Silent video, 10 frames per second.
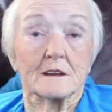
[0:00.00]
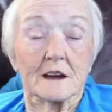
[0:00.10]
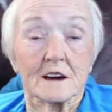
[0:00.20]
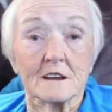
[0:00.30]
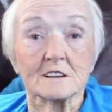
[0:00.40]

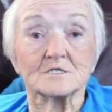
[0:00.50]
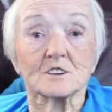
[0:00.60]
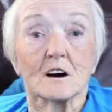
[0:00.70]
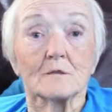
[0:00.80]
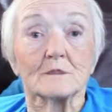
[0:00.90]
I got a
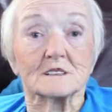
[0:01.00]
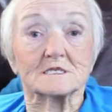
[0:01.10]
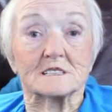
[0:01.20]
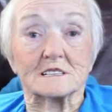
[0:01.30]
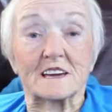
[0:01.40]
job at
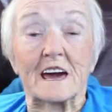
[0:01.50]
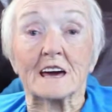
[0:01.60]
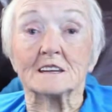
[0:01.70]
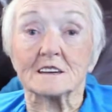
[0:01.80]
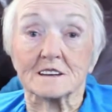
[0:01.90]
the
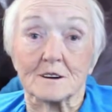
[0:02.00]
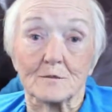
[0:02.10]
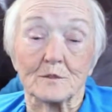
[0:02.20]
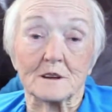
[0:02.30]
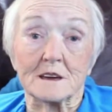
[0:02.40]
candy
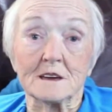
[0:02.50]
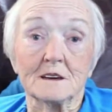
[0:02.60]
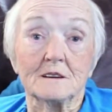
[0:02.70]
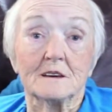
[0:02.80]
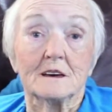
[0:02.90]
company.
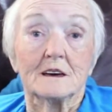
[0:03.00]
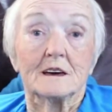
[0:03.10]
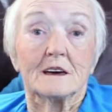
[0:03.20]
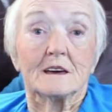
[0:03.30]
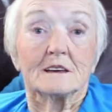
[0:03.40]

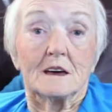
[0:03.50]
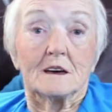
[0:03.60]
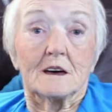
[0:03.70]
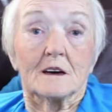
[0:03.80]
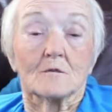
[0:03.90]

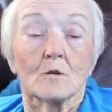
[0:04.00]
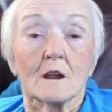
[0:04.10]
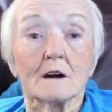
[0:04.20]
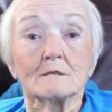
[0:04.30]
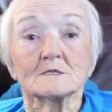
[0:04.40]
And
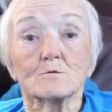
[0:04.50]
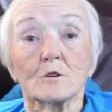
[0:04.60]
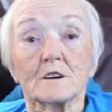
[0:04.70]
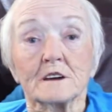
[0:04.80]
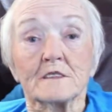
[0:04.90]
while I was
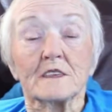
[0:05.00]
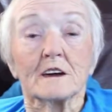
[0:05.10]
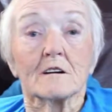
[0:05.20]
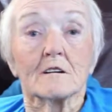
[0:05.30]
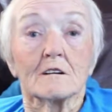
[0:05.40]
working
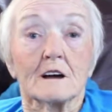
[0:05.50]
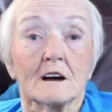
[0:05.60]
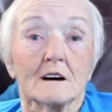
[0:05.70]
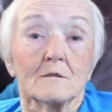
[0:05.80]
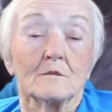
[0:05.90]
there,
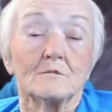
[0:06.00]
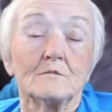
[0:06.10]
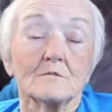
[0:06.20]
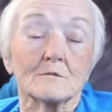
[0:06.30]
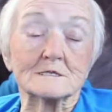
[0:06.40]

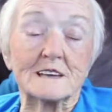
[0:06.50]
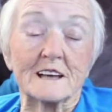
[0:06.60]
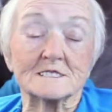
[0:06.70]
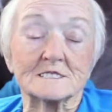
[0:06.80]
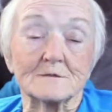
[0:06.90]

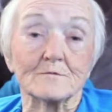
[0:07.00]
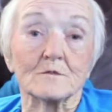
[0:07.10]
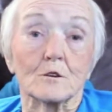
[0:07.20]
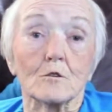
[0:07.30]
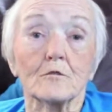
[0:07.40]
had some
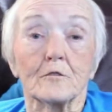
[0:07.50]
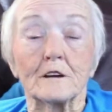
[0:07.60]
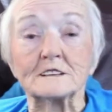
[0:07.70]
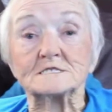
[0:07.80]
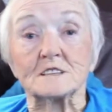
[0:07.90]

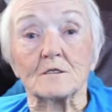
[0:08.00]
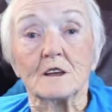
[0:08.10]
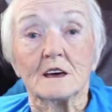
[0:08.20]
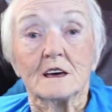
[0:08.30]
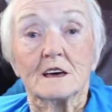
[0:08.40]
girlfriends, and
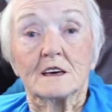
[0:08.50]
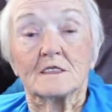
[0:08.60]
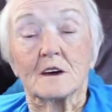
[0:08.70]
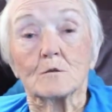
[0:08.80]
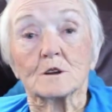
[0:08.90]

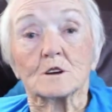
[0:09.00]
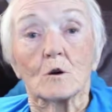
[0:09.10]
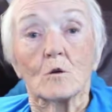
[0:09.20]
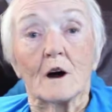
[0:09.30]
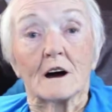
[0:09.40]
they would
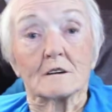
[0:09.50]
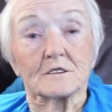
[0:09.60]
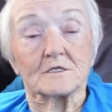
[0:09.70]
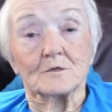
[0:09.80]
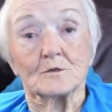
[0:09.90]
go
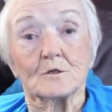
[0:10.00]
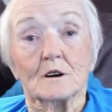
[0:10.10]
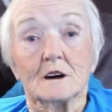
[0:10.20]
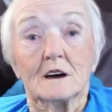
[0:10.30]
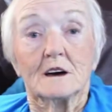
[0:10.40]
out to
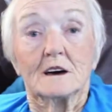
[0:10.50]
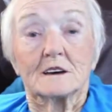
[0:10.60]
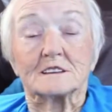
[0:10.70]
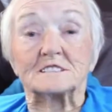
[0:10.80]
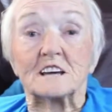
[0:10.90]

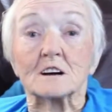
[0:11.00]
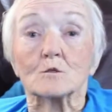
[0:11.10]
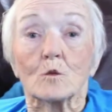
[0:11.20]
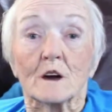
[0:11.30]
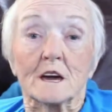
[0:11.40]

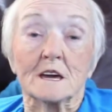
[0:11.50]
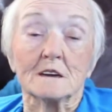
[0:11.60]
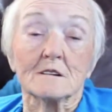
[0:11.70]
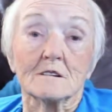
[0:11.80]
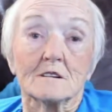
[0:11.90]

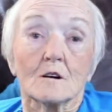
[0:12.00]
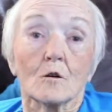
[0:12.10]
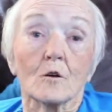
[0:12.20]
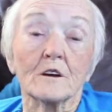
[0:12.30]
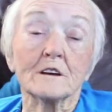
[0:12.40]
Dugway
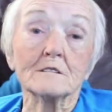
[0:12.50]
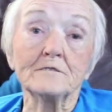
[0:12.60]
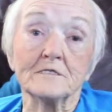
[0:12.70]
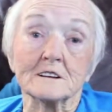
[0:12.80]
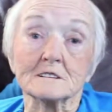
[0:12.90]
or
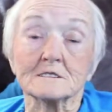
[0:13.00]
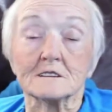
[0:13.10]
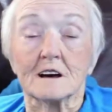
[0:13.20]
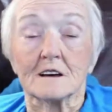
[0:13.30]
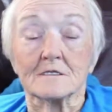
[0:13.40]
Hillfield
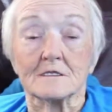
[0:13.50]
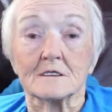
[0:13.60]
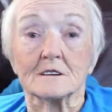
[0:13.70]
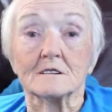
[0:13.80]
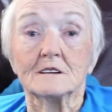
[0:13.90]
on
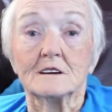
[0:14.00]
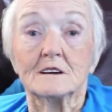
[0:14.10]
the